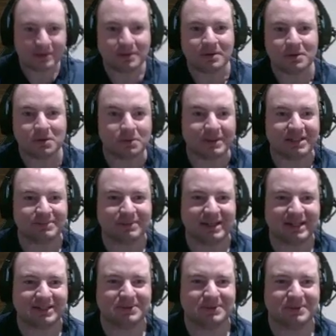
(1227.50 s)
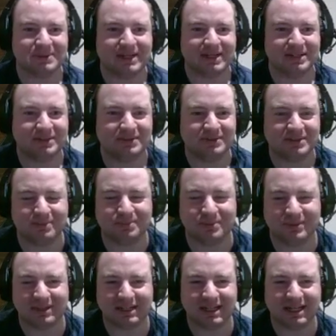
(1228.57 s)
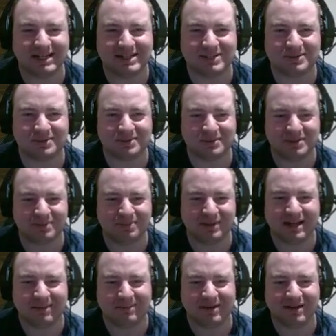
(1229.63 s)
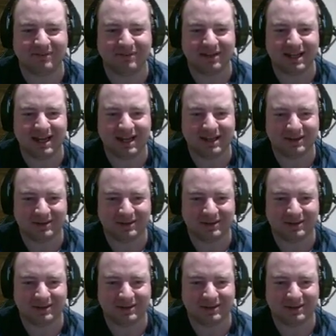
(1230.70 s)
Always make sure that you jump on their heads or spin them in the air.